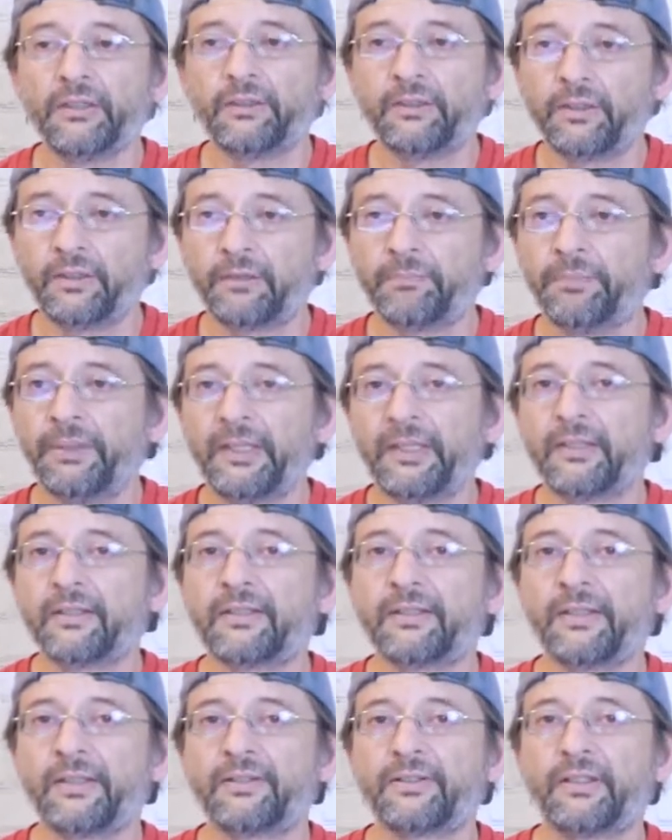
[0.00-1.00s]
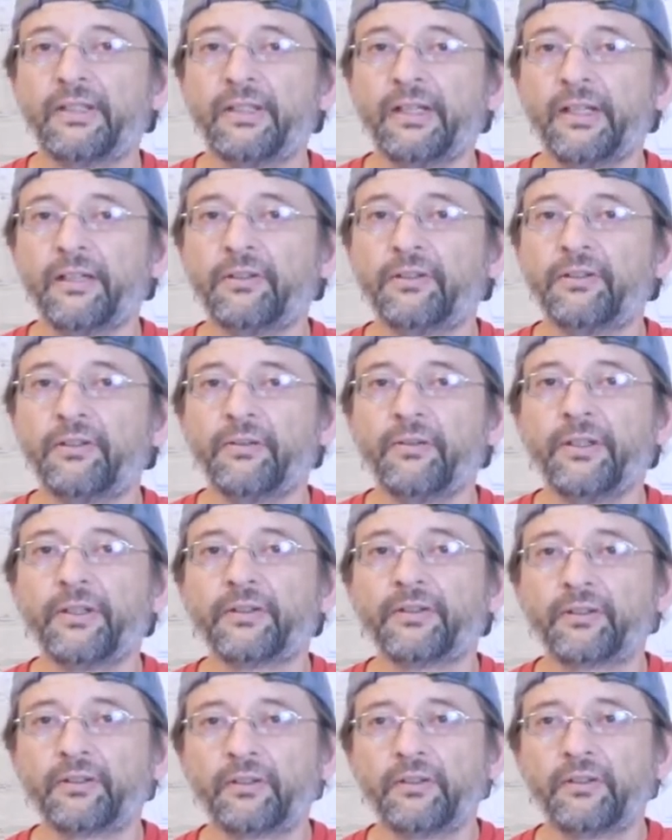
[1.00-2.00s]
to be consistent and do
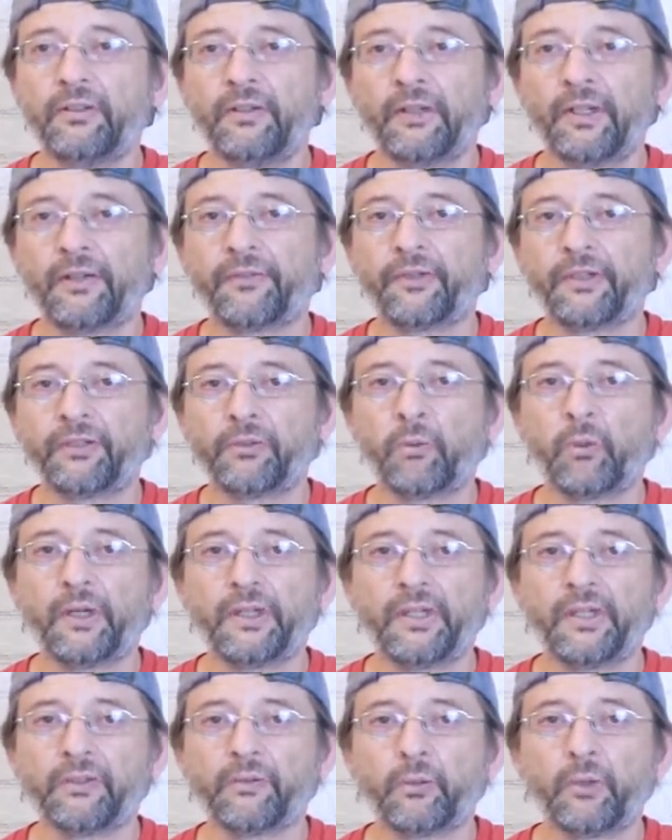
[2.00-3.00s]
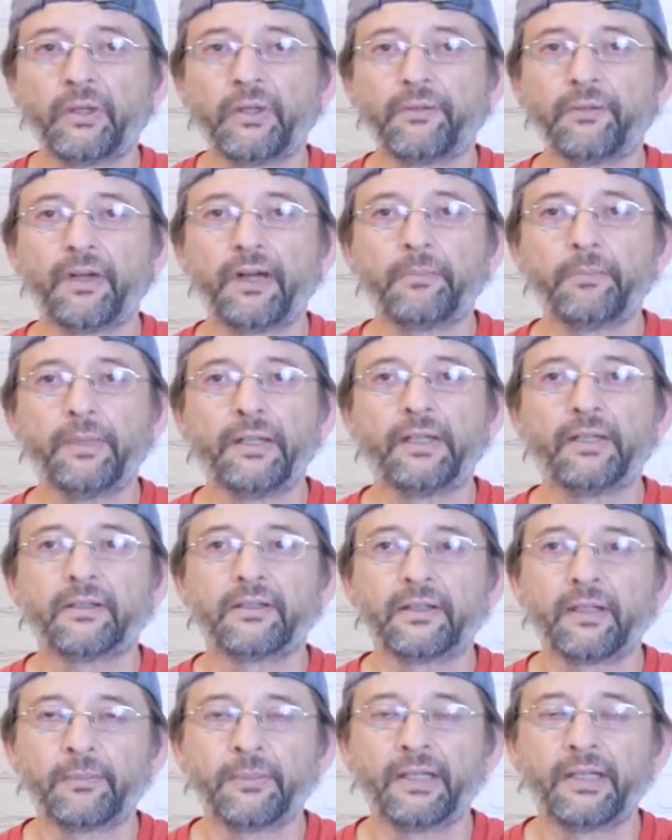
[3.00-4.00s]
this every 20, 25
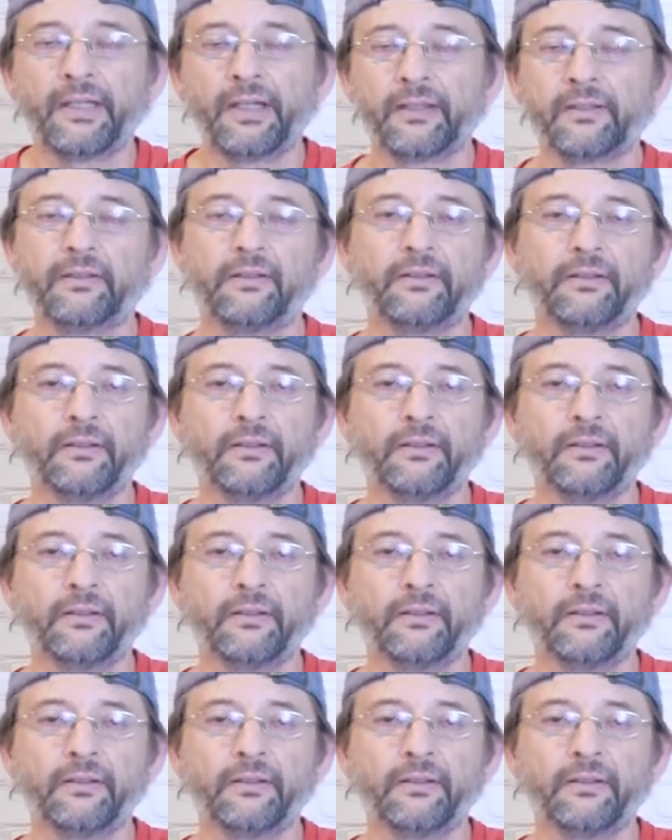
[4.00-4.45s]
minutes, I mean, that